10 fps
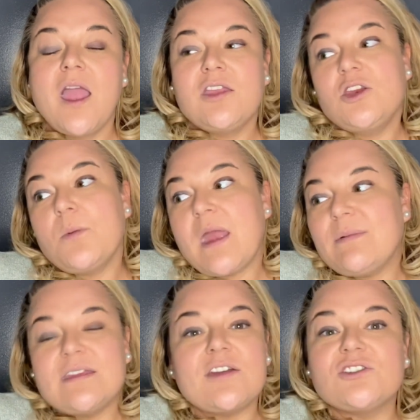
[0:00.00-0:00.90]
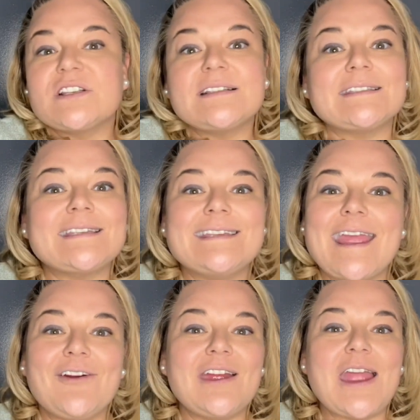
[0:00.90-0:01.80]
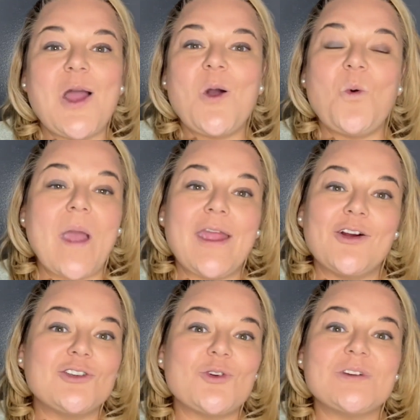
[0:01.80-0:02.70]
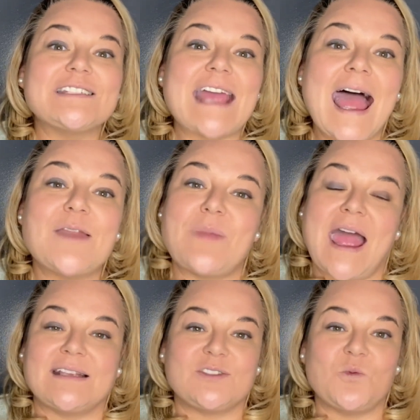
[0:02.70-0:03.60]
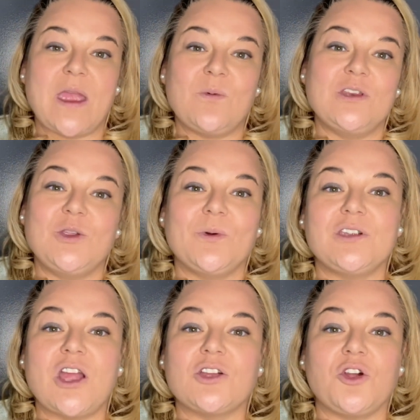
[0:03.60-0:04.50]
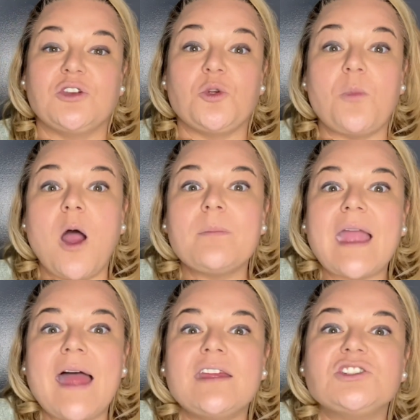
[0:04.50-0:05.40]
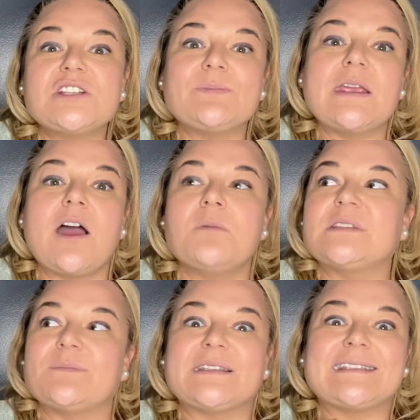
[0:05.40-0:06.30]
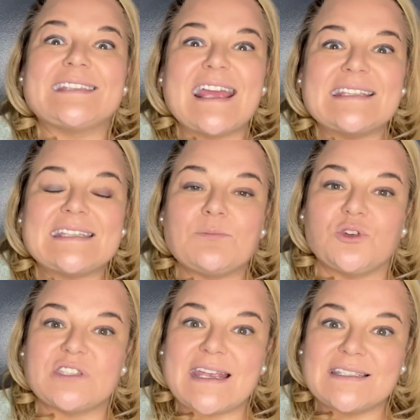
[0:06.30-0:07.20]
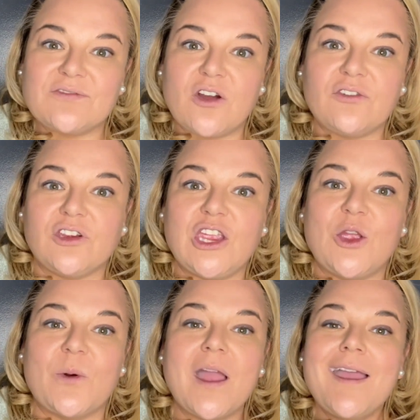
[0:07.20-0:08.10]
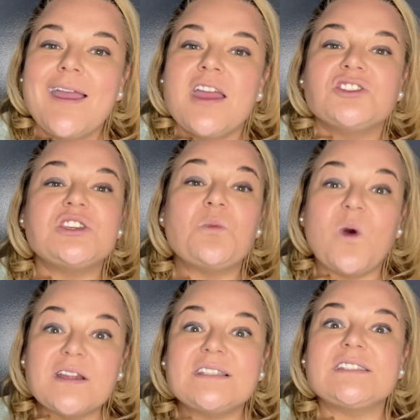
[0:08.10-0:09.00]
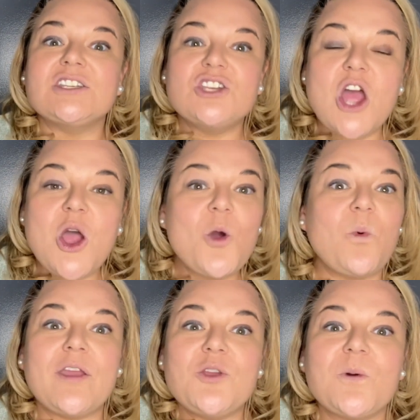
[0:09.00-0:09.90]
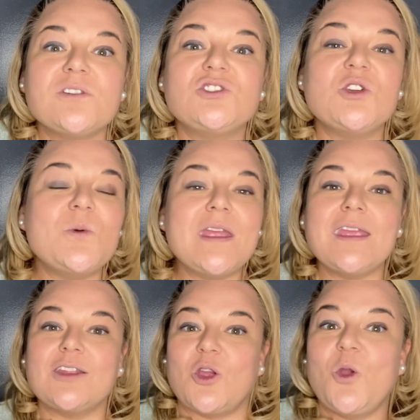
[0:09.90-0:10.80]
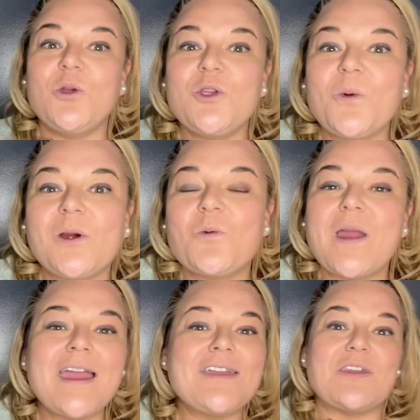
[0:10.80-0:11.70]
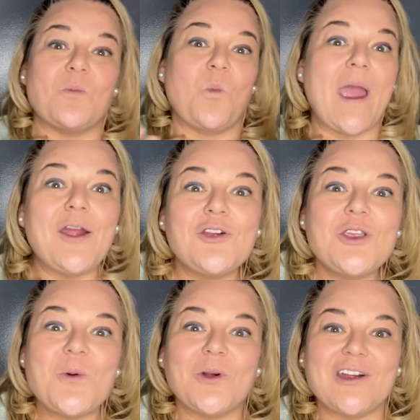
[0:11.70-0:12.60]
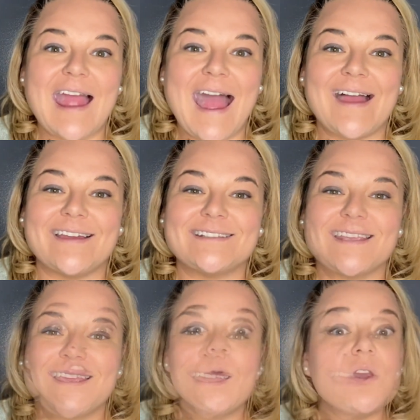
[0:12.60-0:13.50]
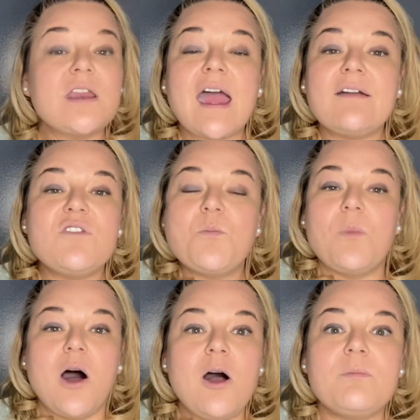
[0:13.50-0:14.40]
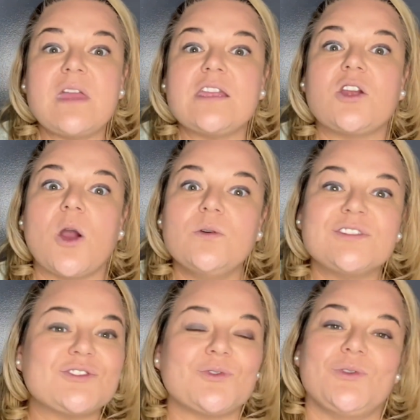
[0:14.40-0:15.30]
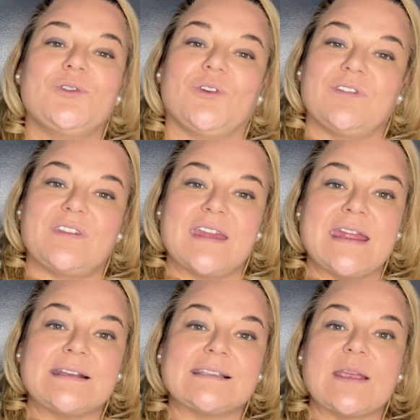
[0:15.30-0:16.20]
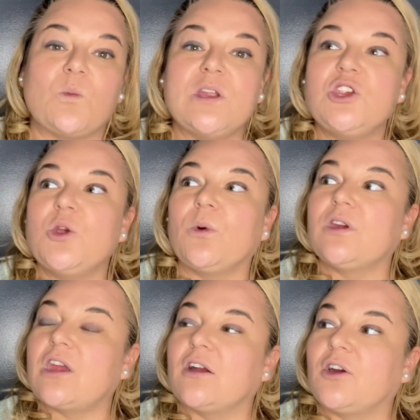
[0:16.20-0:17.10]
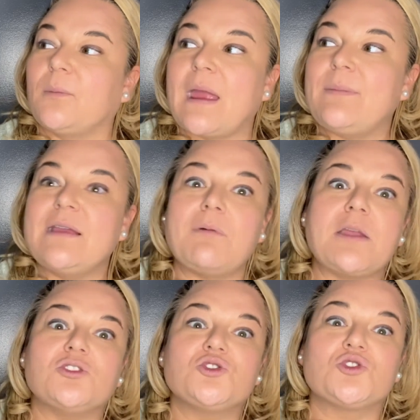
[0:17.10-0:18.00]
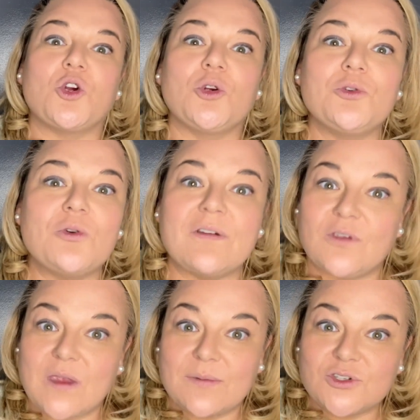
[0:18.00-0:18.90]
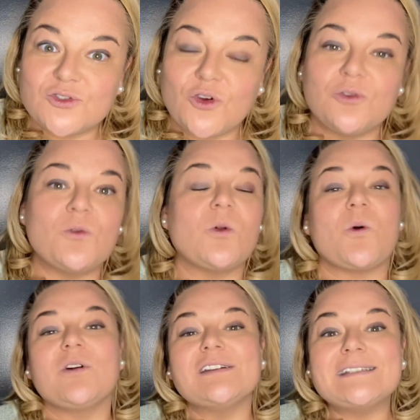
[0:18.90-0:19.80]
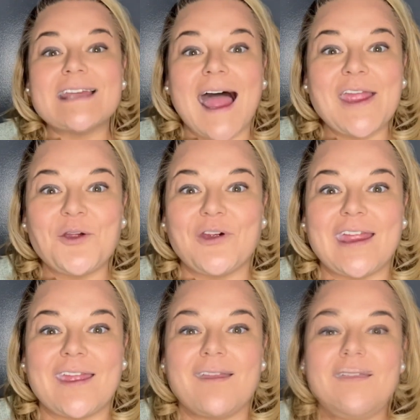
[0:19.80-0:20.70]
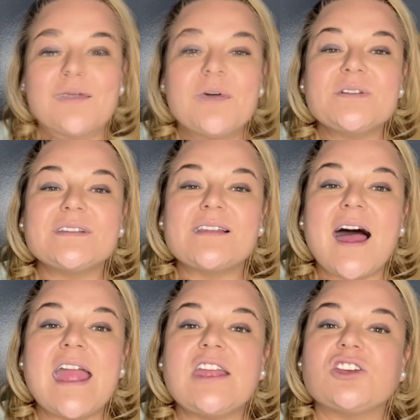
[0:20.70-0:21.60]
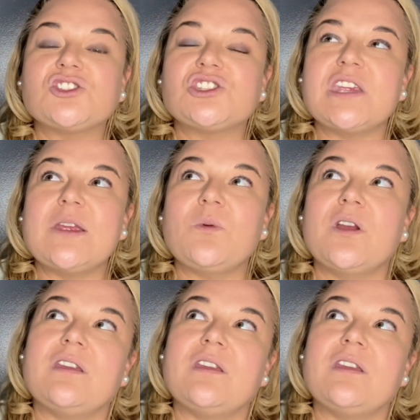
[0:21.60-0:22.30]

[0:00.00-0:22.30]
You know, maybe there's a scenario where your dad passed away when you were younger and your mom kind of just becomes obsessed and protective over you. She wants to know what you are doing and who you are with and where you are at. You could have the mom that goes through your things, like when you were younger, maybe like a journal, if you kept a journal, or a diary. It's almost like she would